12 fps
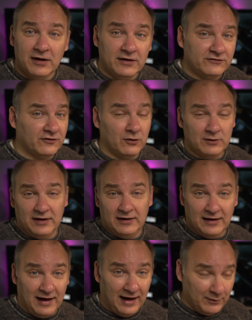So
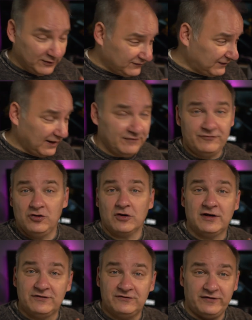I would say if you're
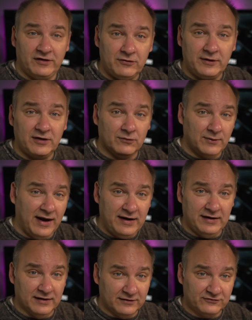considering a
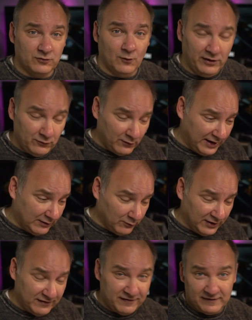Radiance,
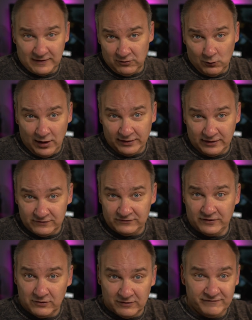one thing that you want to
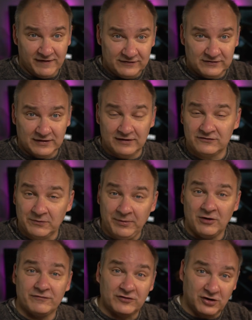consider investing in is a
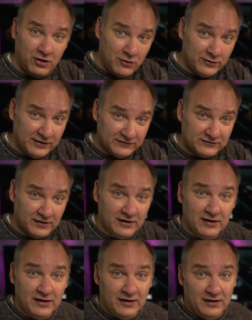pair of Duconis,
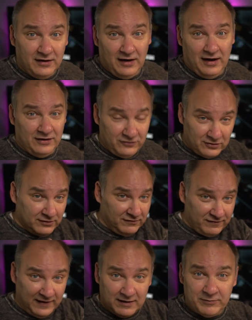and you can
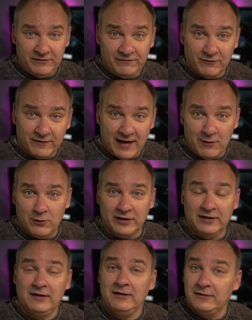thank me for that one